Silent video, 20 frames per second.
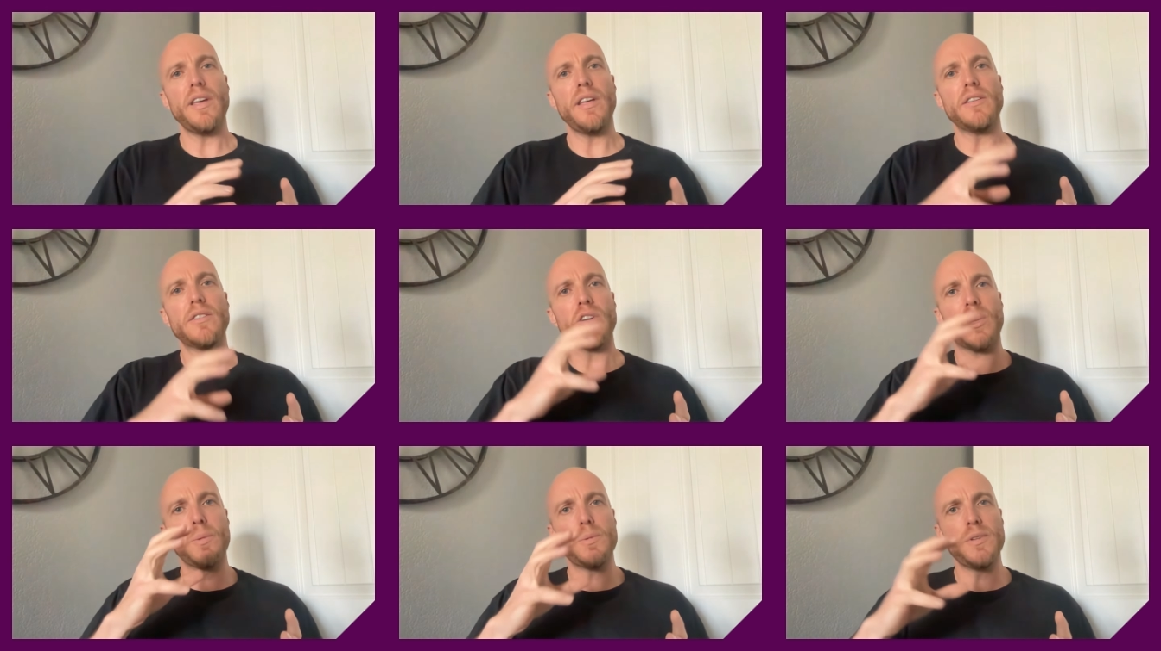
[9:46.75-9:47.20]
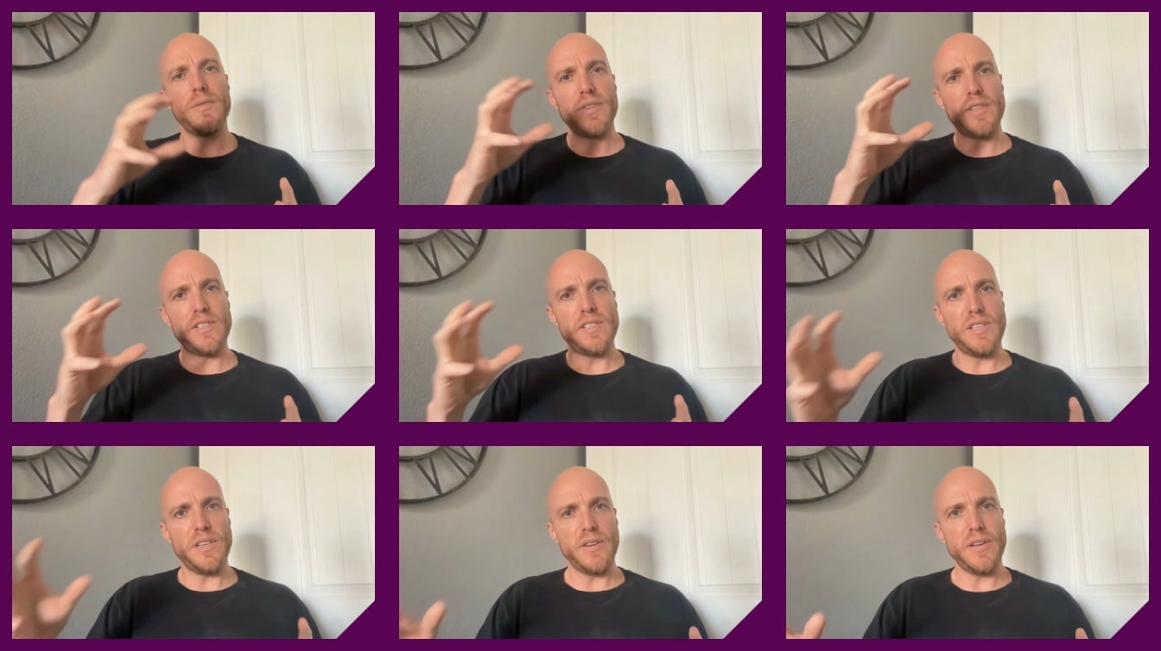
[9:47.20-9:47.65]
in terms of a
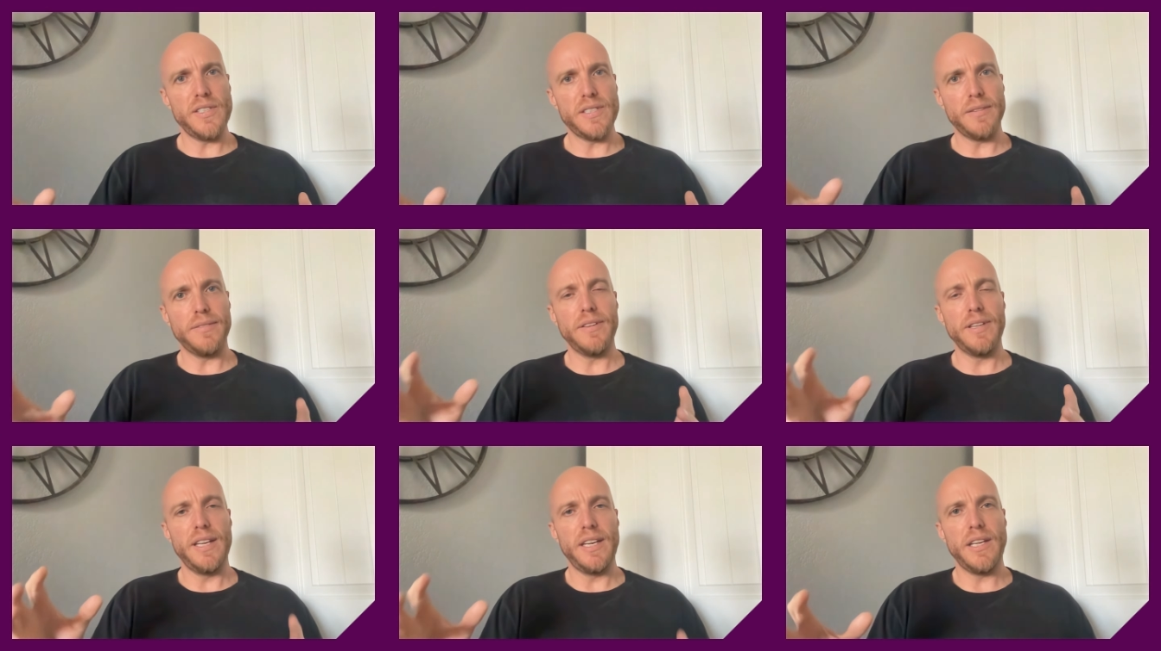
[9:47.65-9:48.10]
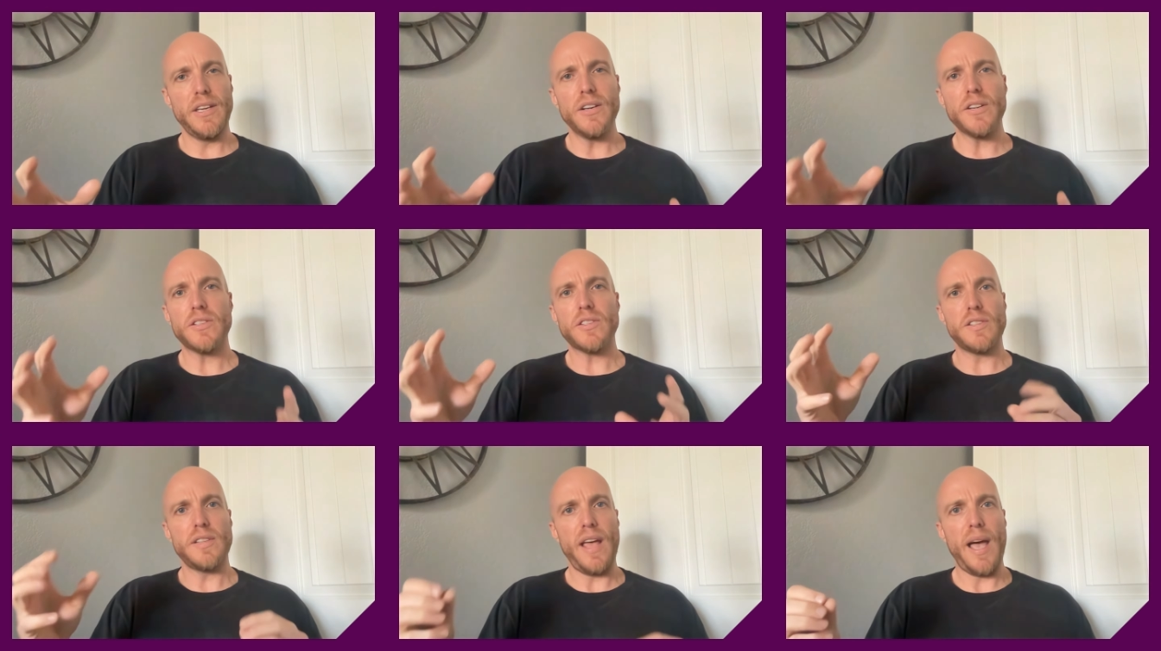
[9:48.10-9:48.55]
series of linear
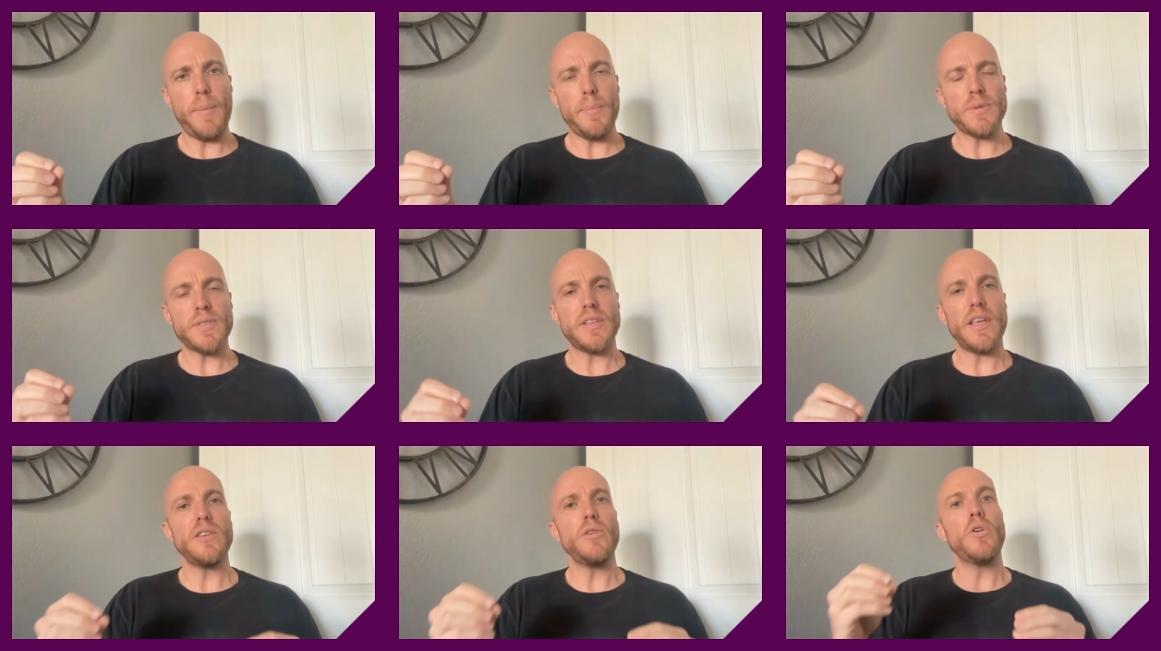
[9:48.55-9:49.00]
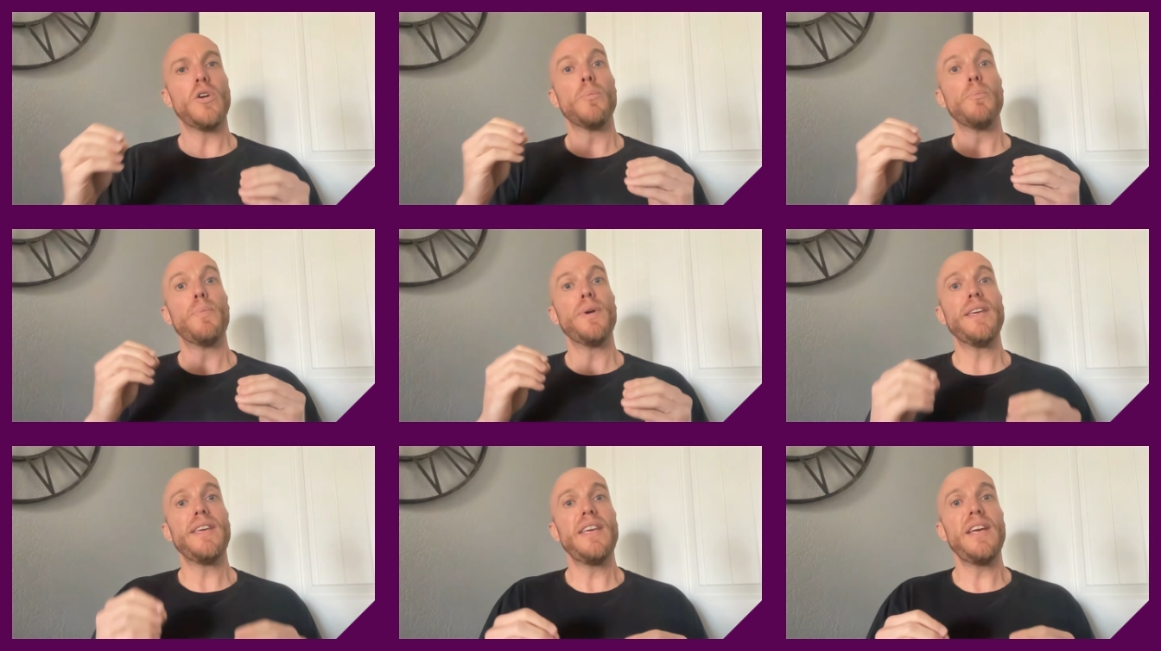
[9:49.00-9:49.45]
steps that you can
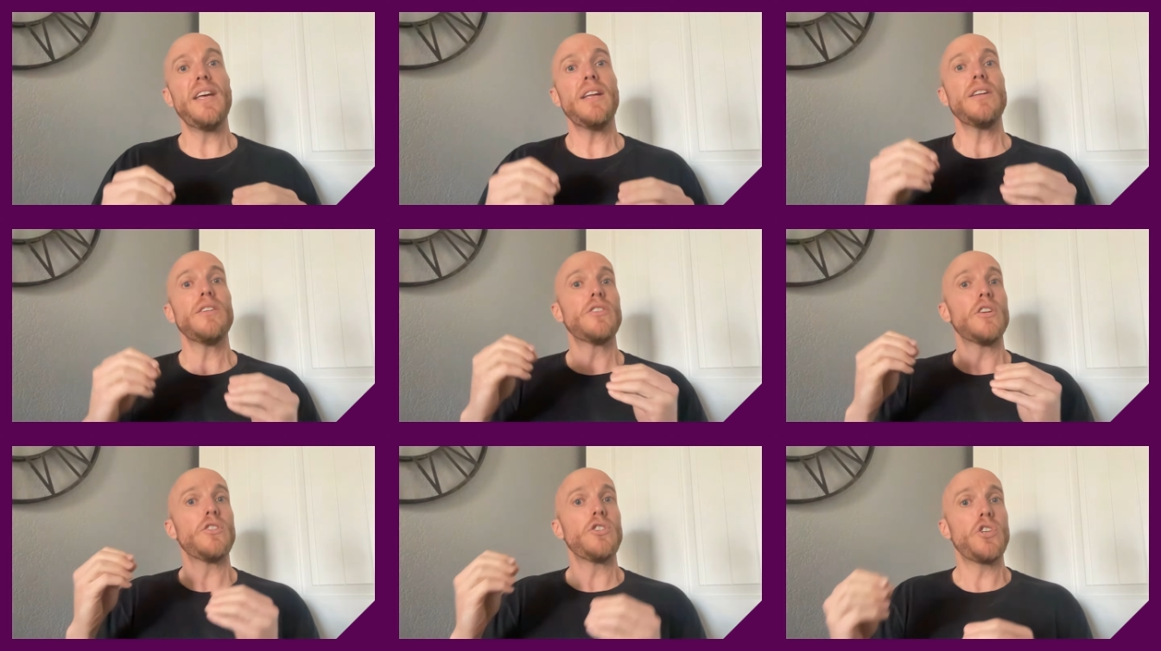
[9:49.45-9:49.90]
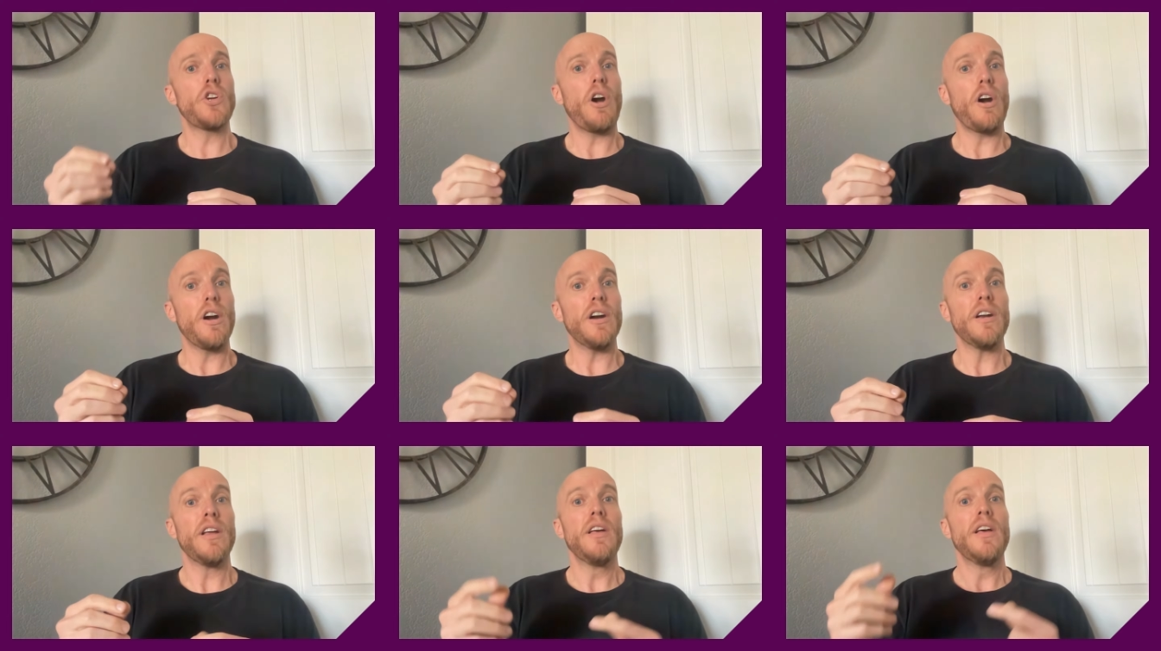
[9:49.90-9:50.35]
begin to
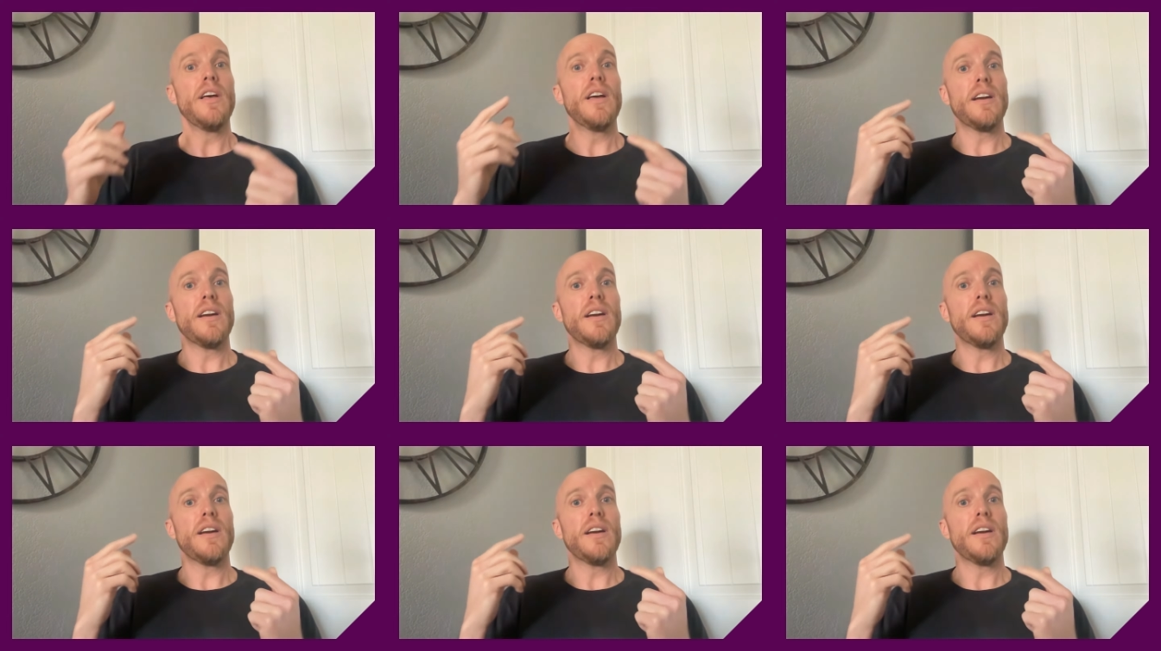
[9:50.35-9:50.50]
chart.